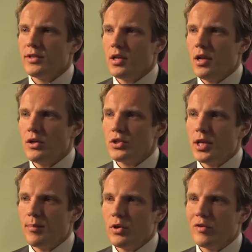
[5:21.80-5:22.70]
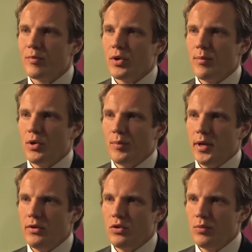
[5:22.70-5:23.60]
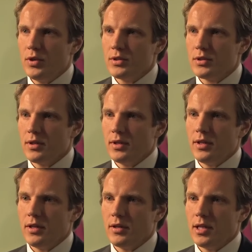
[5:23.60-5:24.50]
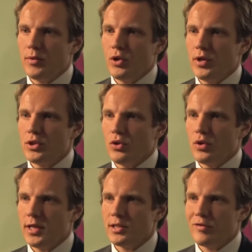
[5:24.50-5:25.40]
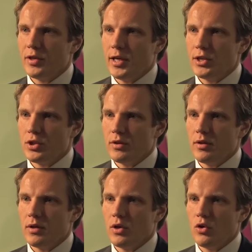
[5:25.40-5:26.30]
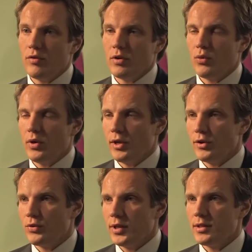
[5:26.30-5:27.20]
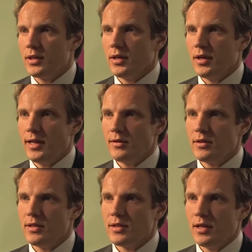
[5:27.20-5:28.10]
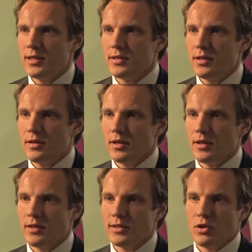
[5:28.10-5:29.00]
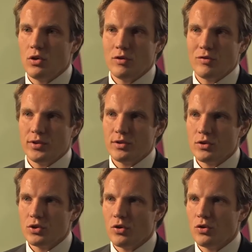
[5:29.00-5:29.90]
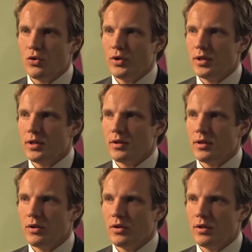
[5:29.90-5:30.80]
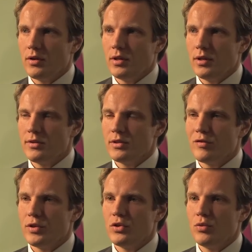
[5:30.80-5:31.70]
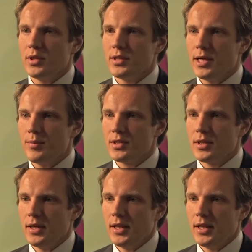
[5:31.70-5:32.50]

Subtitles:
There's a large number of primary brain tumors in the WHO classification. Over 120 entities are listed, and there's a lot of research ongoing in these different tumor types.